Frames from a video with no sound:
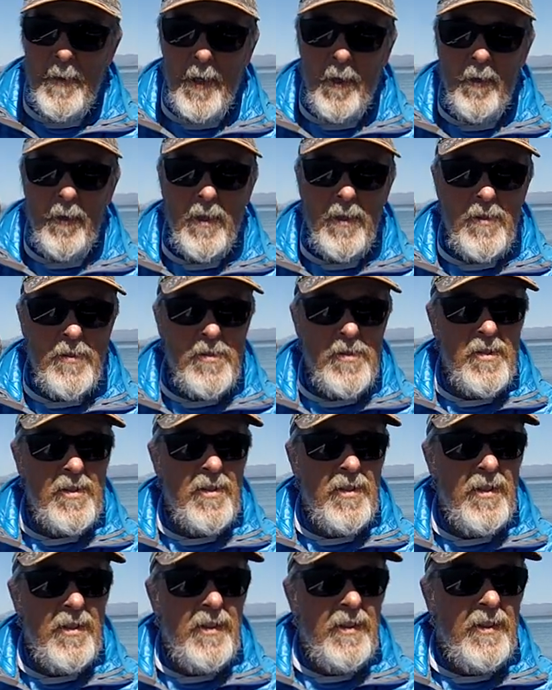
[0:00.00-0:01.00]
areas
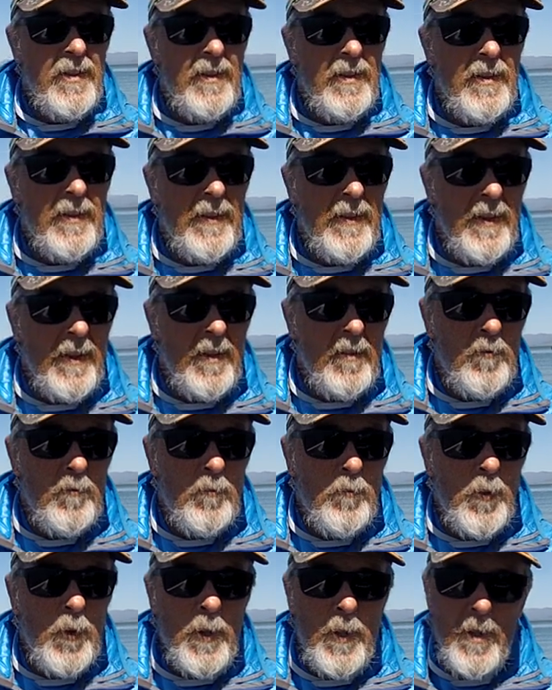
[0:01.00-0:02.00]

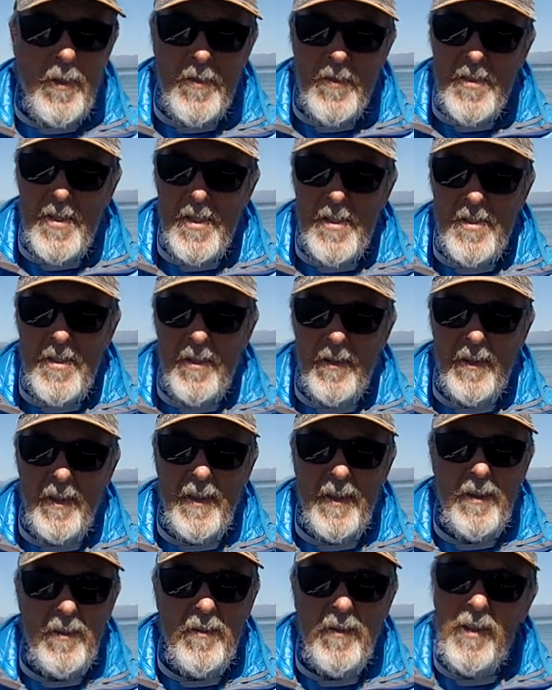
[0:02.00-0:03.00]
pretty
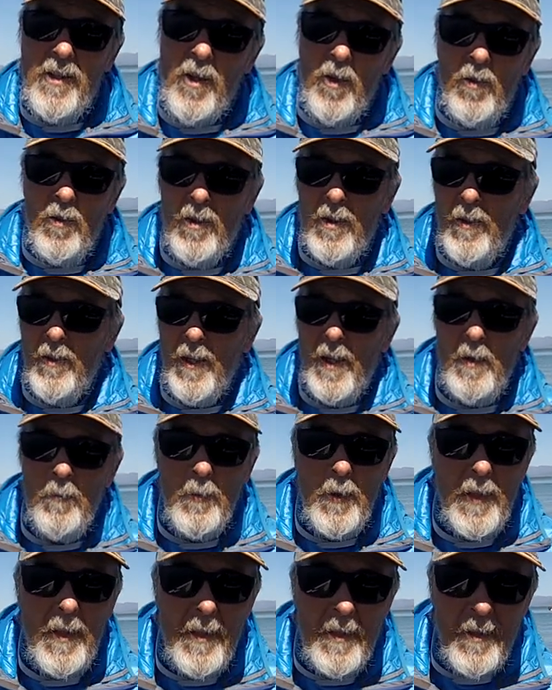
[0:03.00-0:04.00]
consistently. And you know, Clear Lake
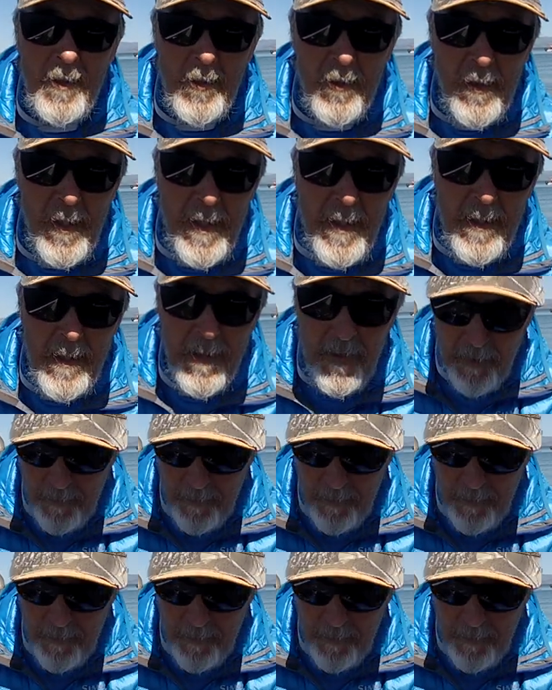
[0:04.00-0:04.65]
being Clear Lake,